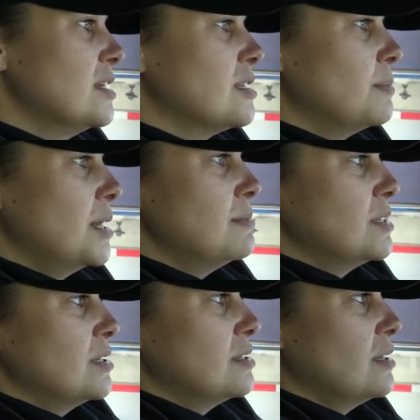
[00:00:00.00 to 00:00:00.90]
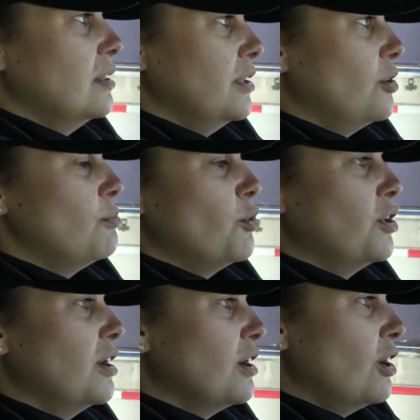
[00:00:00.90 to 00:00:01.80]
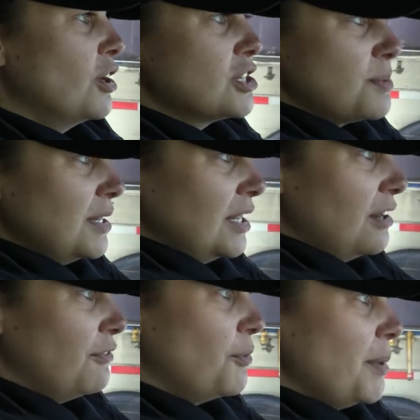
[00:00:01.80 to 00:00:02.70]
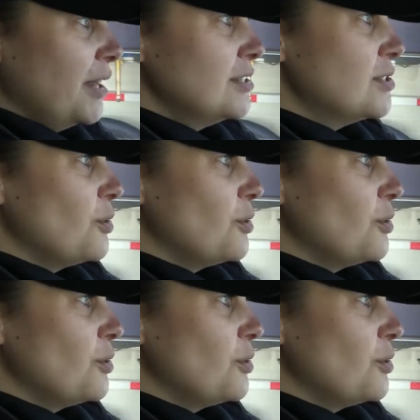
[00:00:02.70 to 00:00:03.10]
Sometimes there's a little more encouragement needed from us.